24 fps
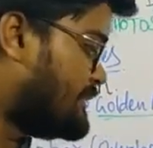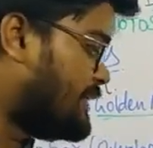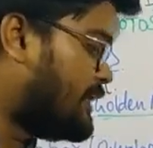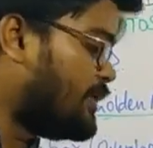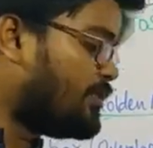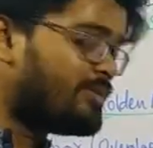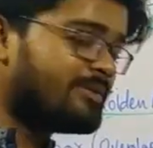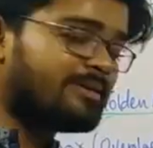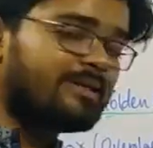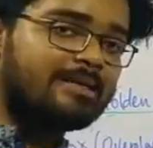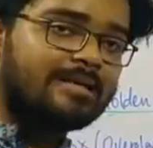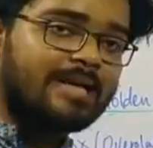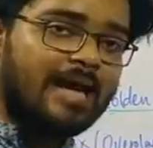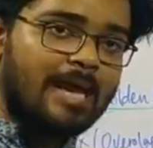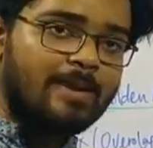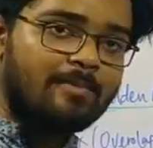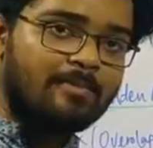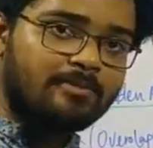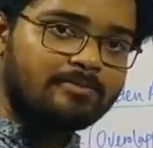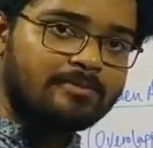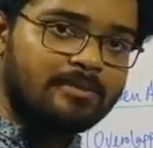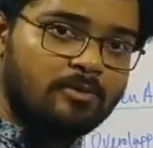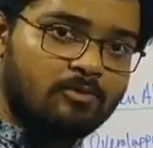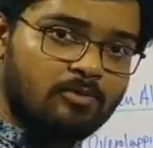During the
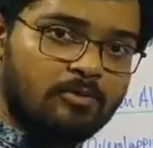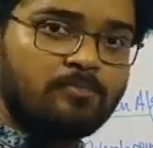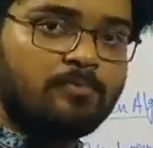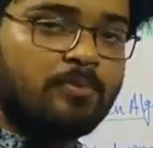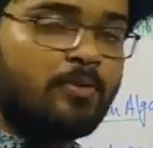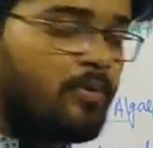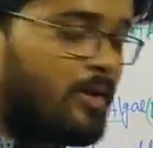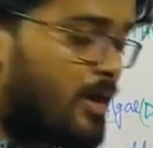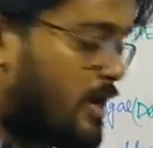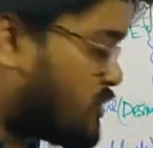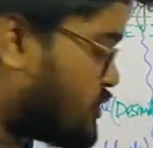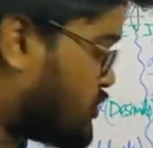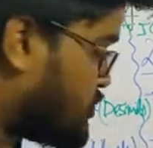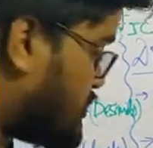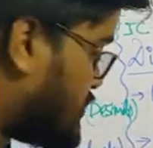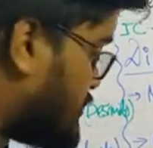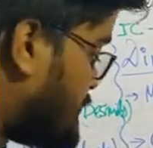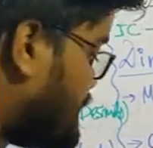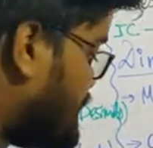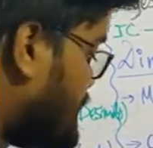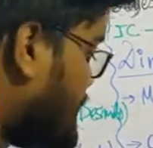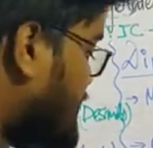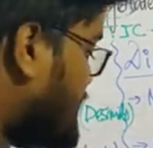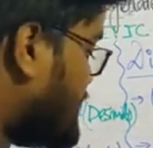time of the
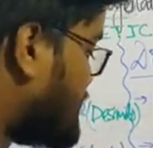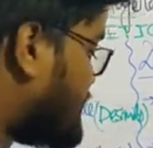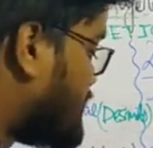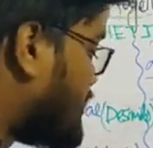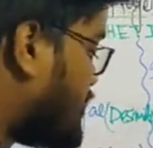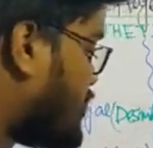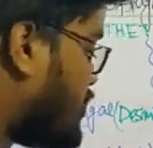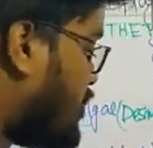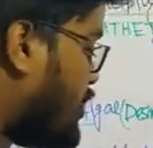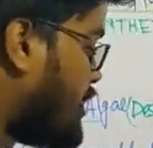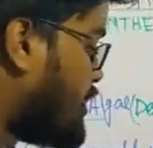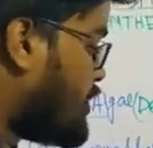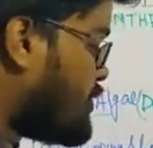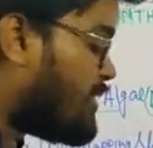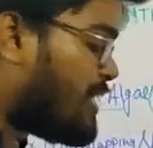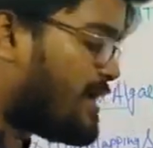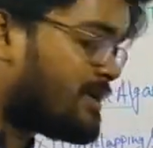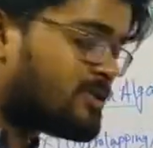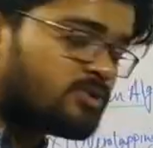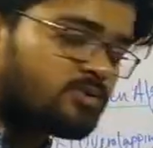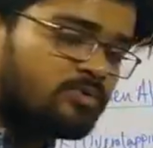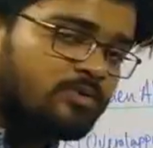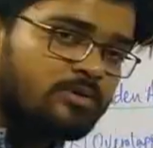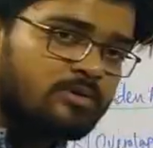reproduction, the
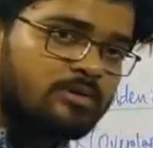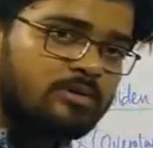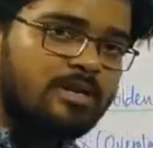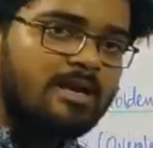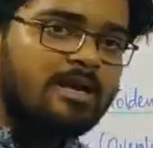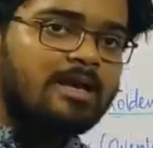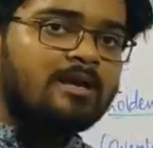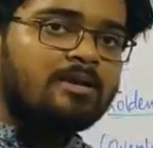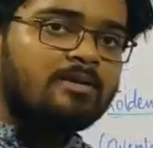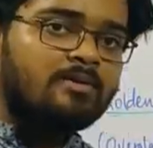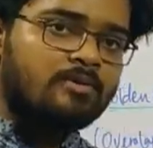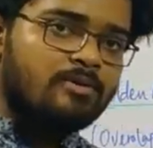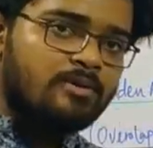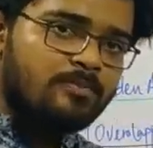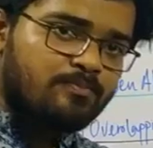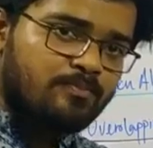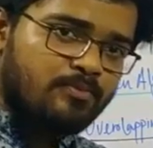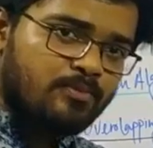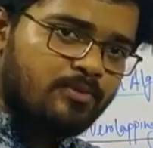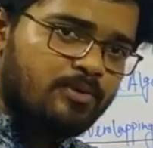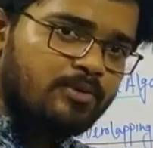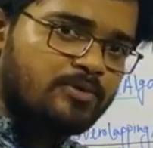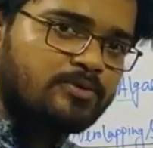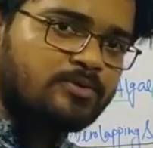goniulax will
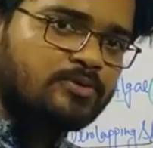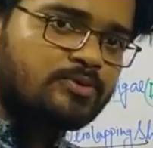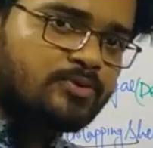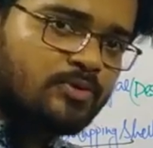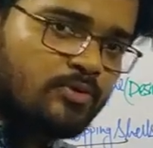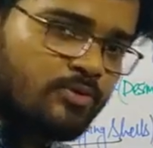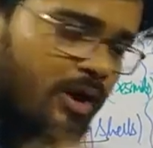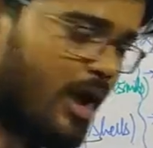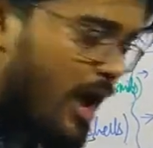reproduce so